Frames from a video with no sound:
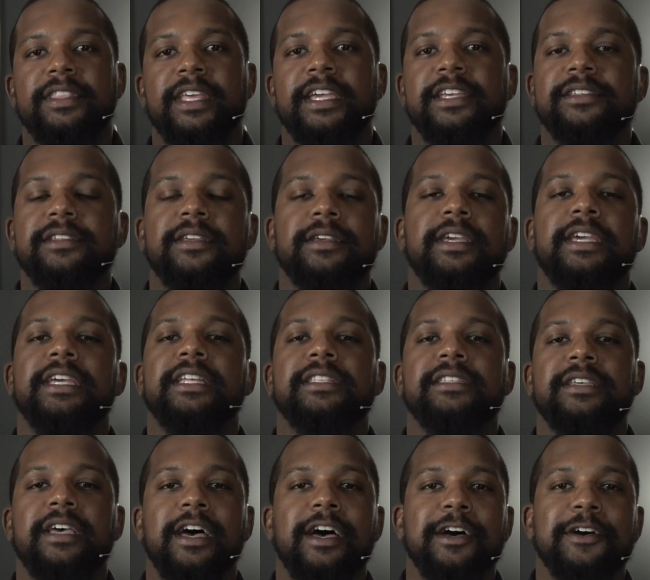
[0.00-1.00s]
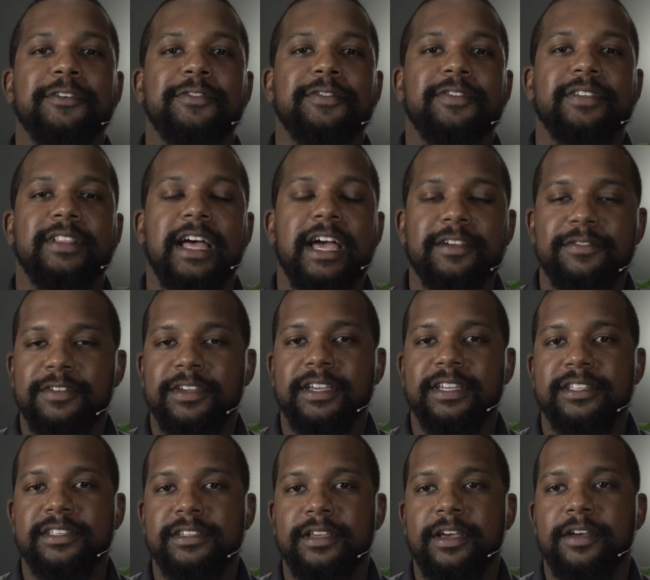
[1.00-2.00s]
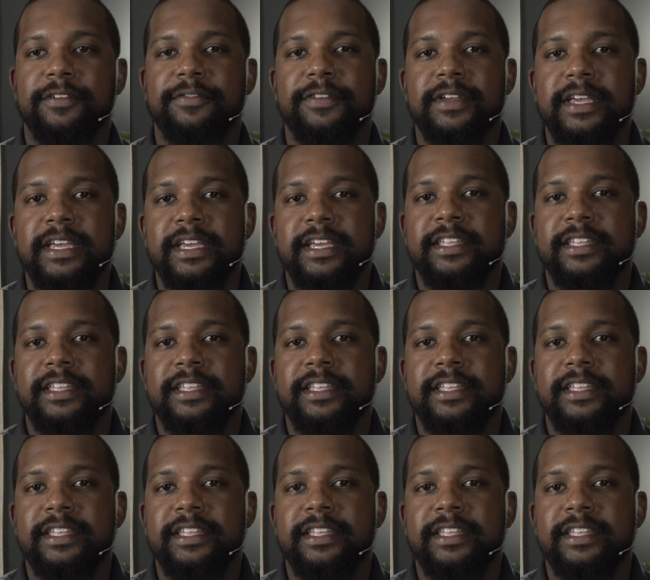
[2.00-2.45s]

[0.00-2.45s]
Things can get tough. Life can get tough.